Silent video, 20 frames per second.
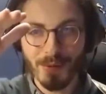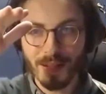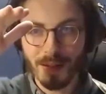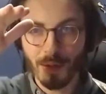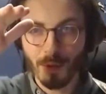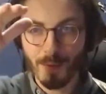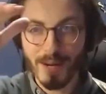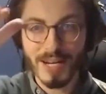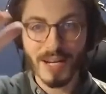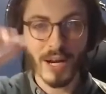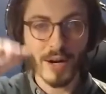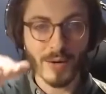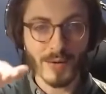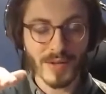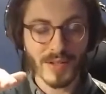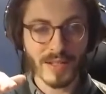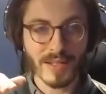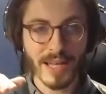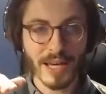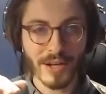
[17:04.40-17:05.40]
3
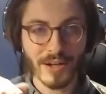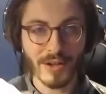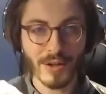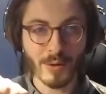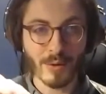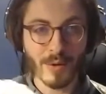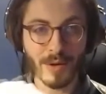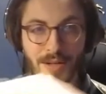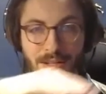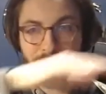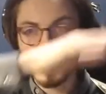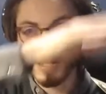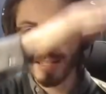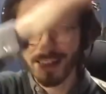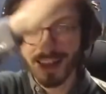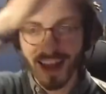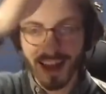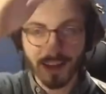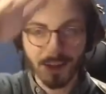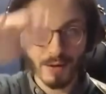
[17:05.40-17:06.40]
notes, they could
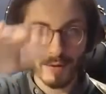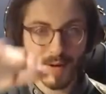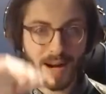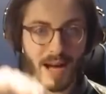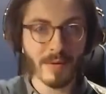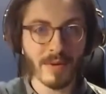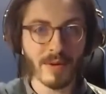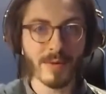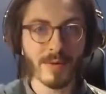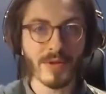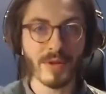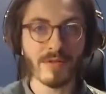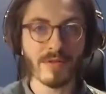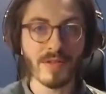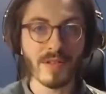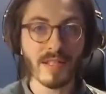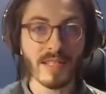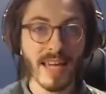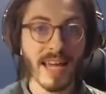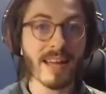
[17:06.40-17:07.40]
dance around it with sort of
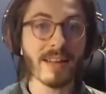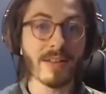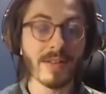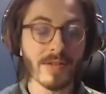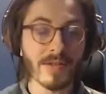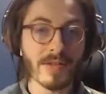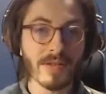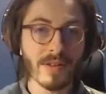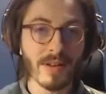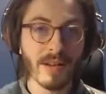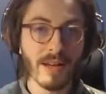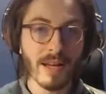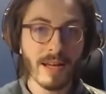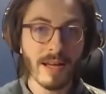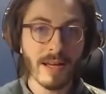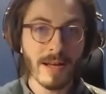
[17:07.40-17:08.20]
scales.